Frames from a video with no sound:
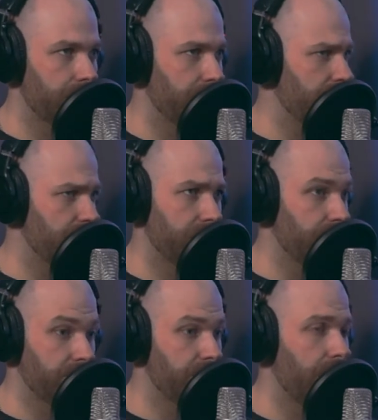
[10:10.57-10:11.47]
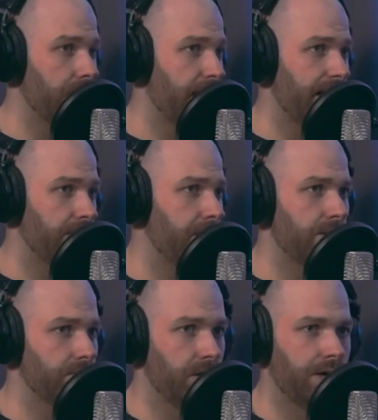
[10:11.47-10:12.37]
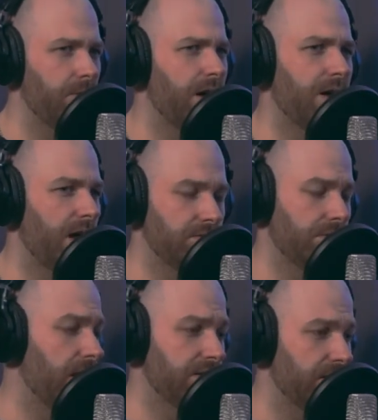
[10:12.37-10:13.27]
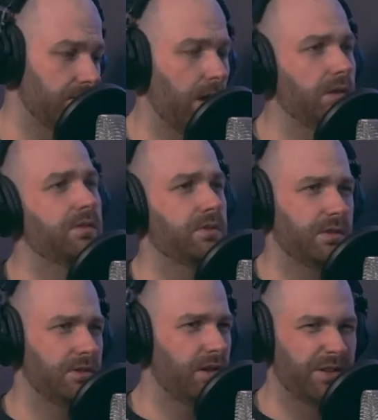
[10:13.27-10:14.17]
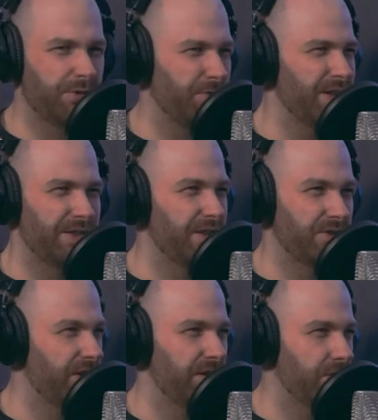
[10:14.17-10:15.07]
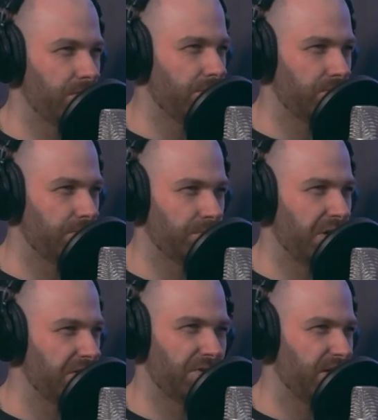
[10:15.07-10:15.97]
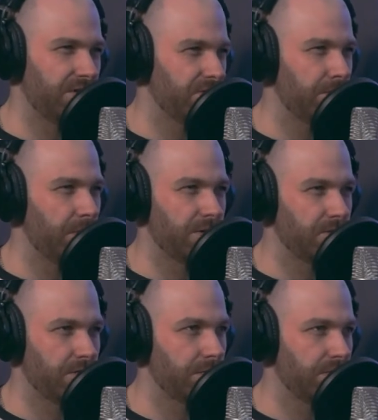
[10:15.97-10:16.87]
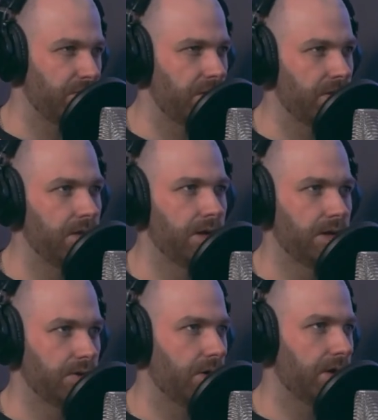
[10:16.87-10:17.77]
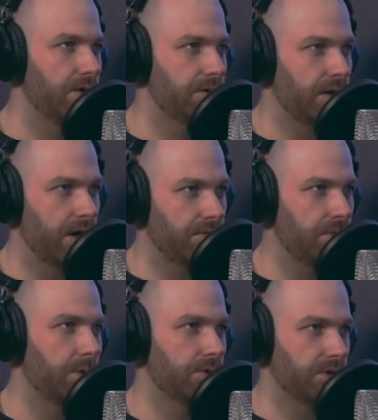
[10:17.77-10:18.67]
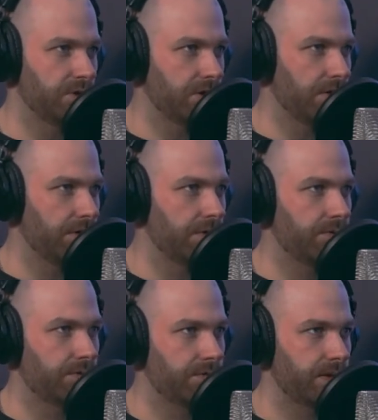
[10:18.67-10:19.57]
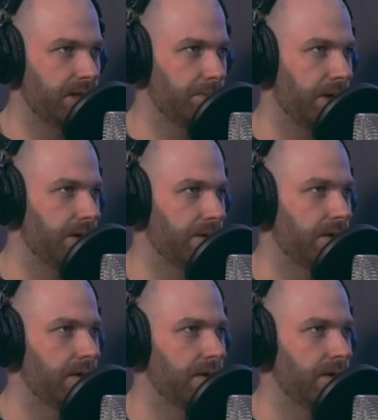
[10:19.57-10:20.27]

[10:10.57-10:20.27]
But there's there's none mm. anywhere. I was like, well, I, I said, well, there's, there's like three things in it, so I'll just buy the things and make some. That's fine. So I got this. I ordered the stuff off eBay.